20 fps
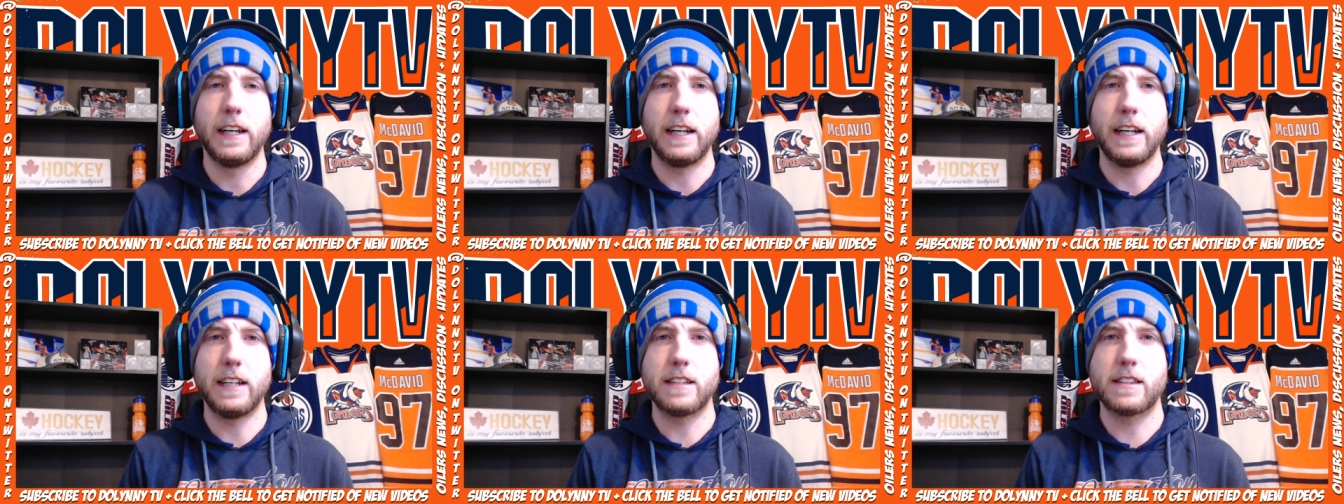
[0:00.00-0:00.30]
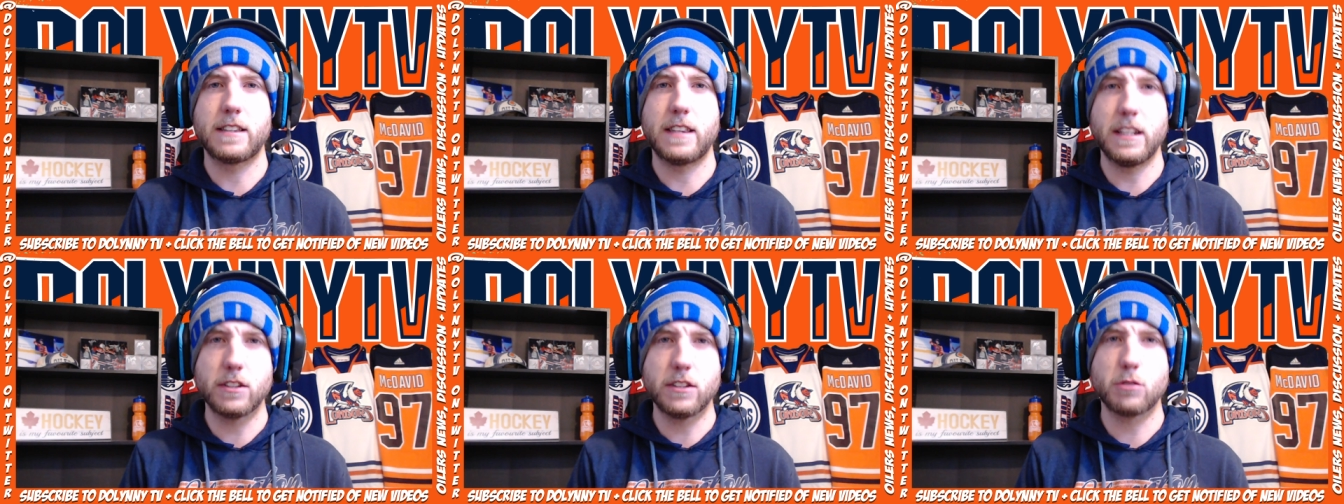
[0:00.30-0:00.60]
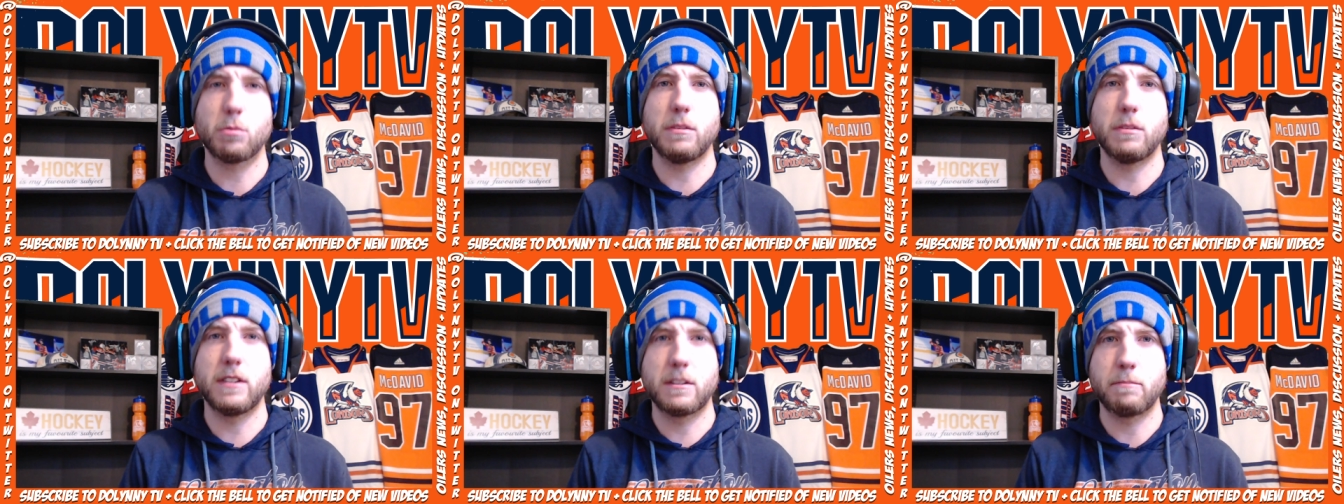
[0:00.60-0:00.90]
Is
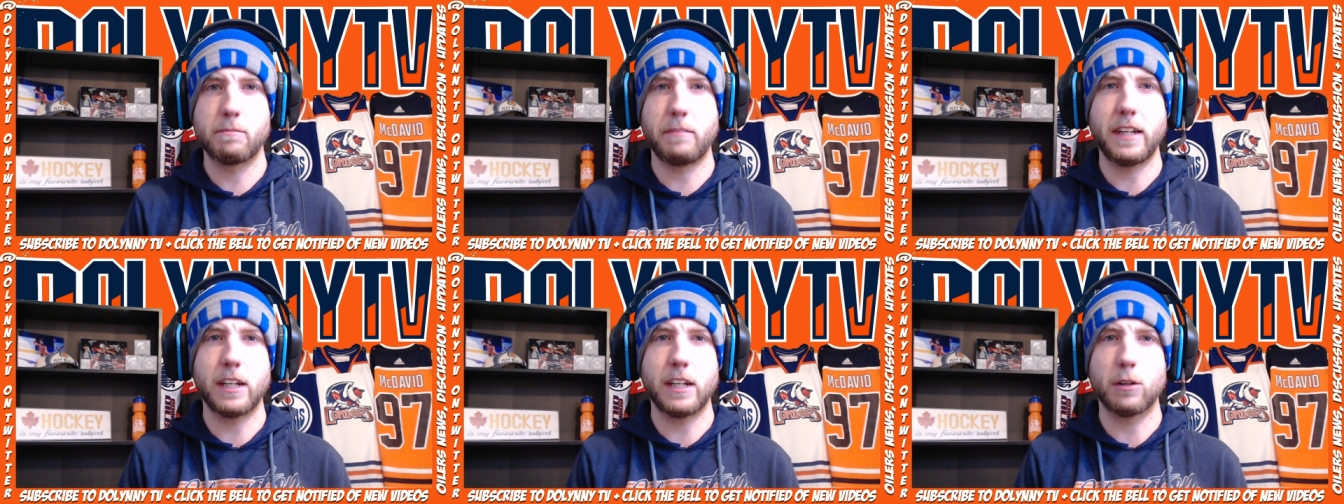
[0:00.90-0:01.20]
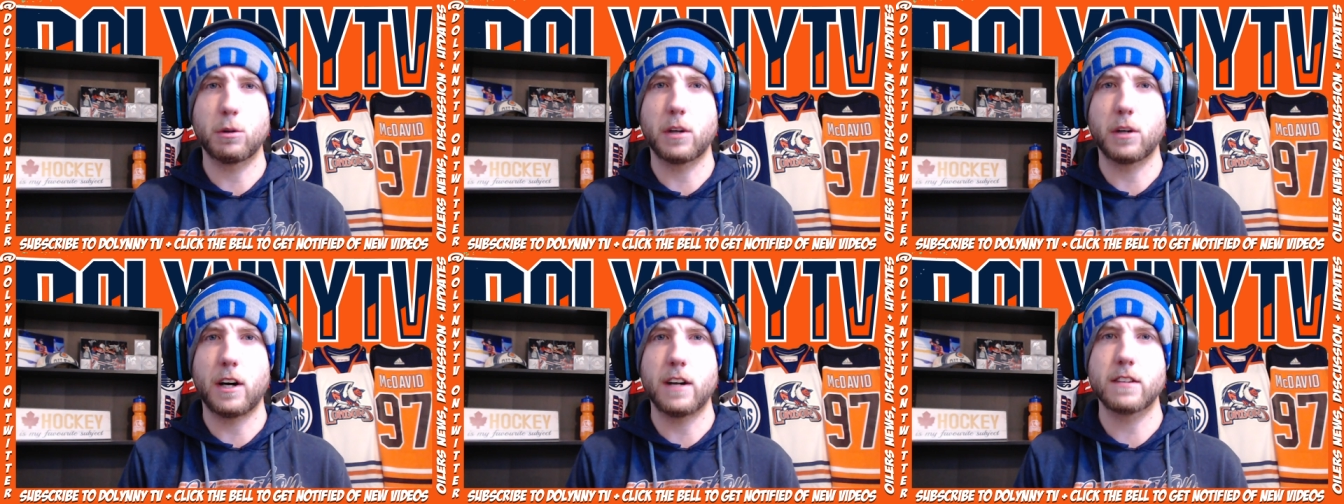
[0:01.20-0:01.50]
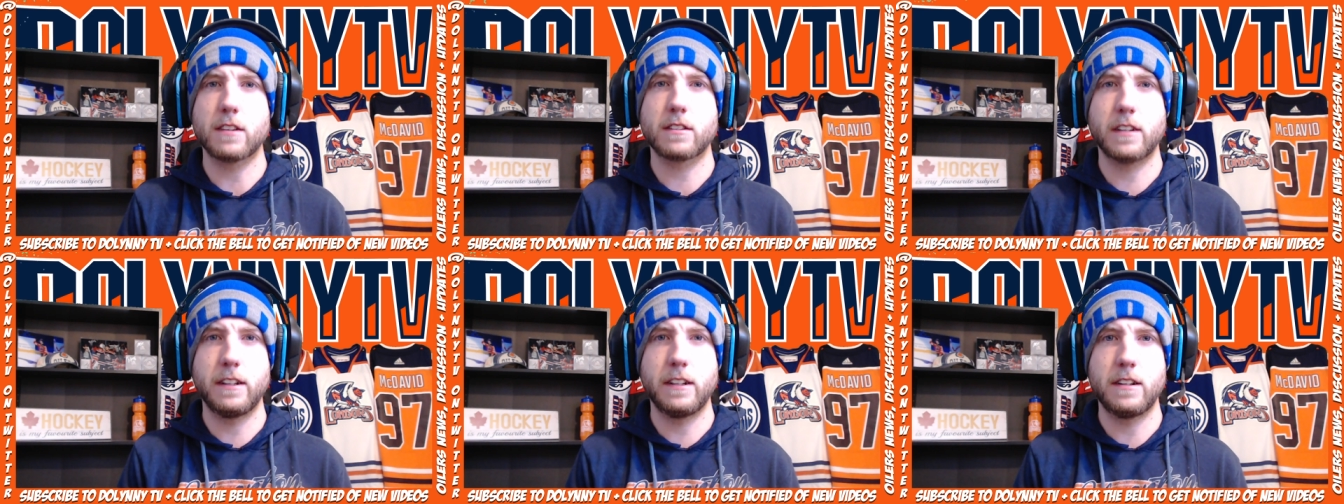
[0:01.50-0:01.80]
this was Mikko
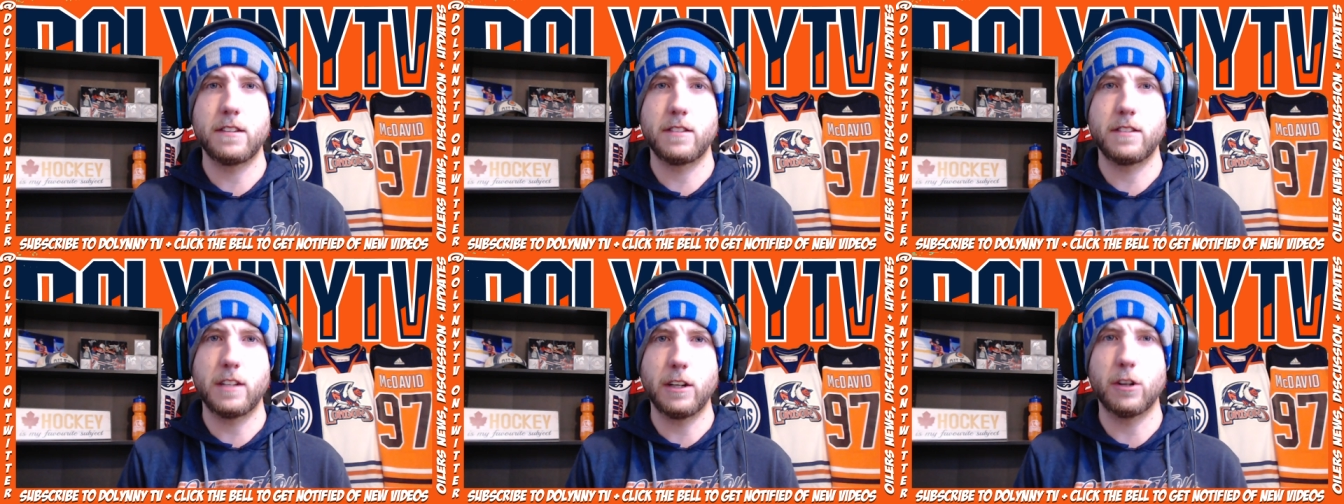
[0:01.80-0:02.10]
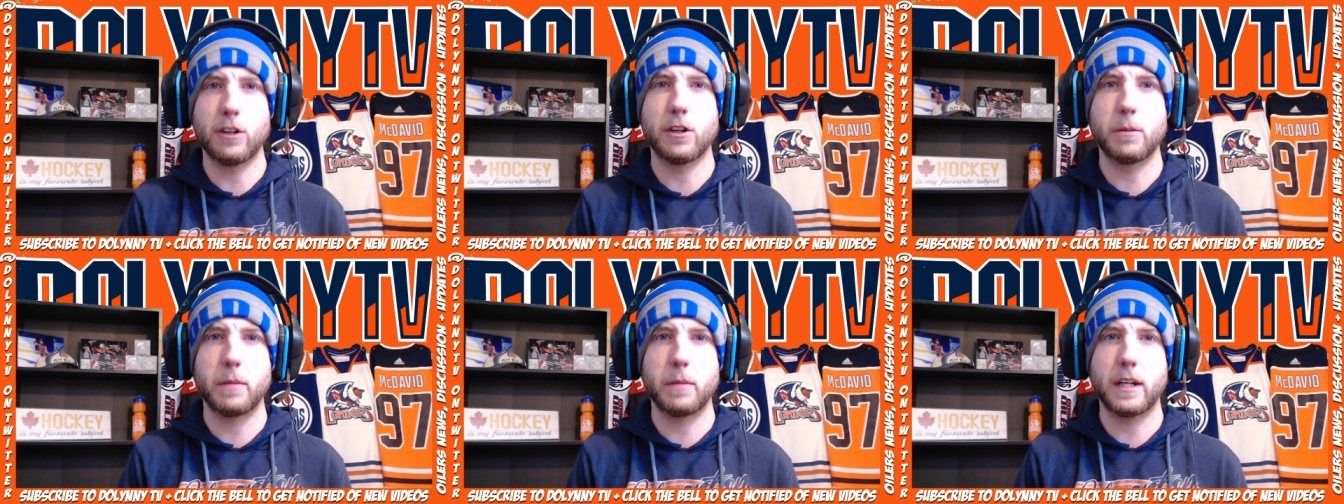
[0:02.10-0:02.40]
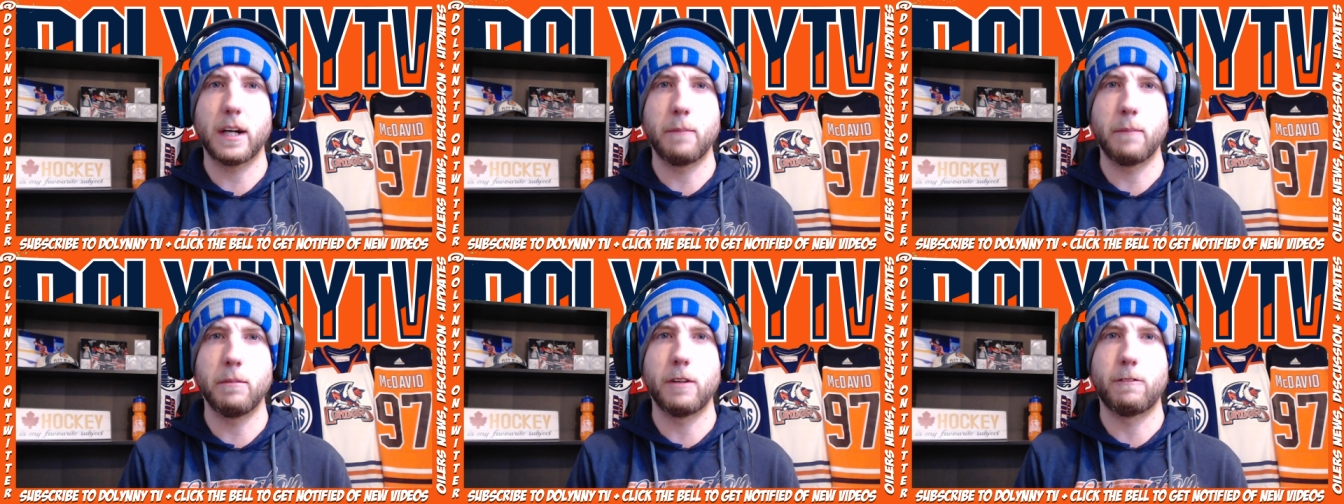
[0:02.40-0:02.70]
Koskinen's year to
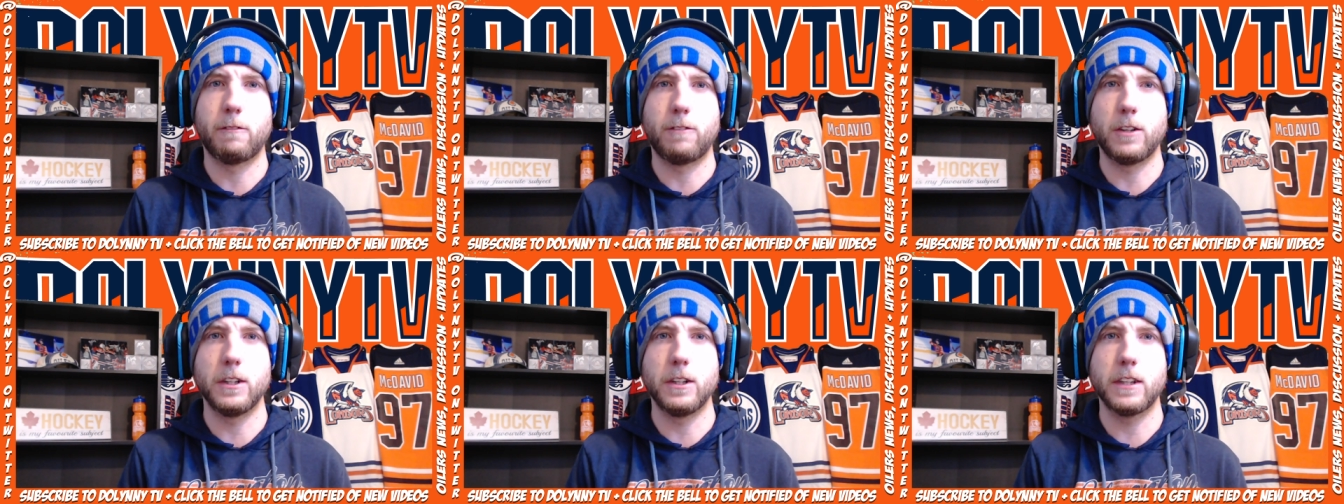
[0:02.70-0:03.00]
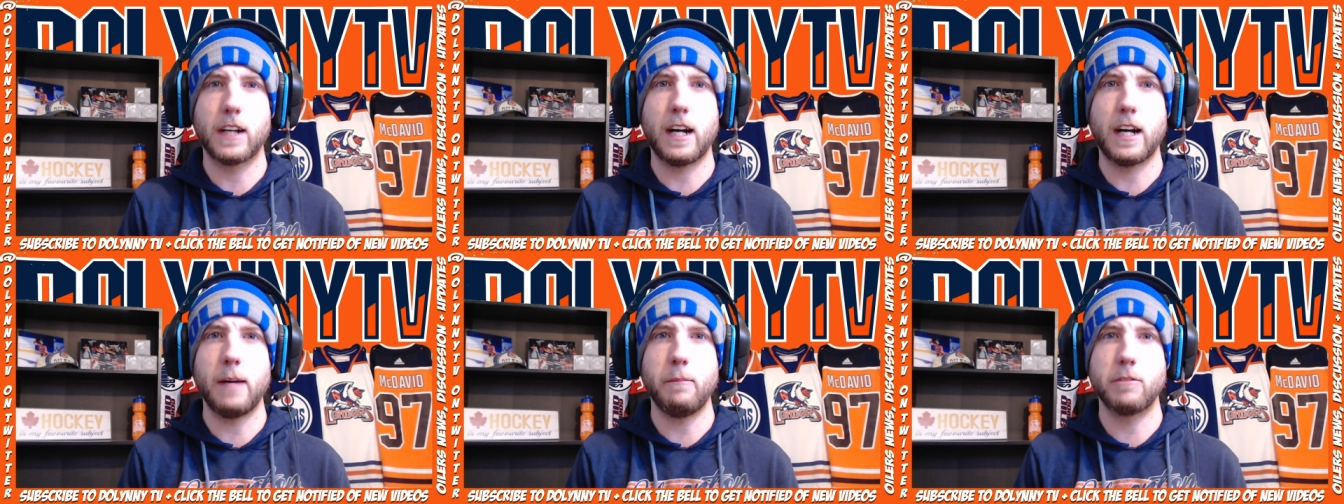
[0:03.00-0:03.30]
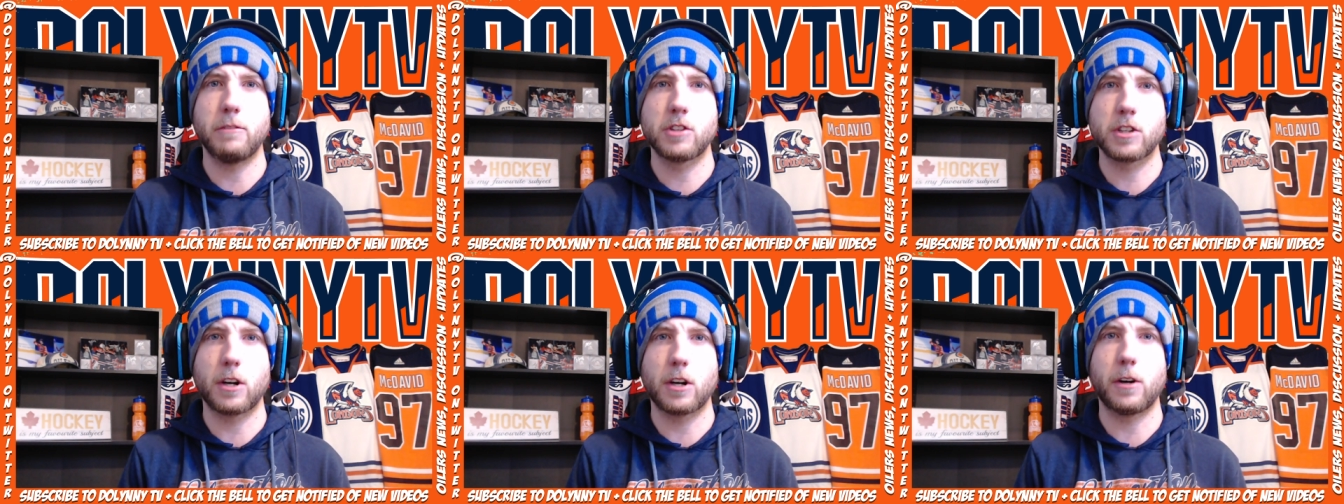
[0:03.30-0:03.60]
become the full-time
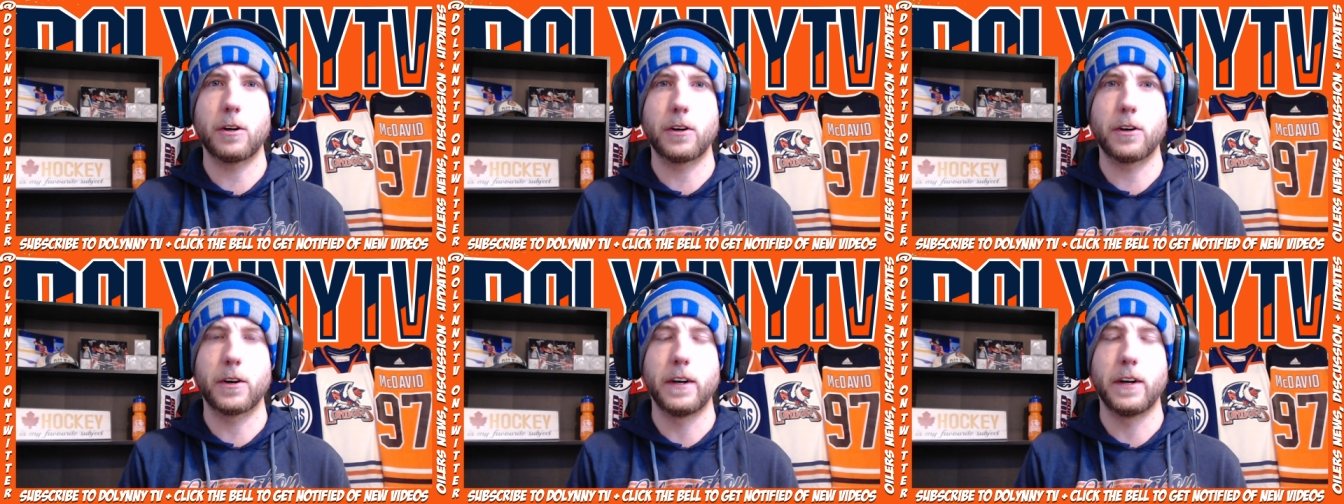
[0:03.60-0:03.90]
starter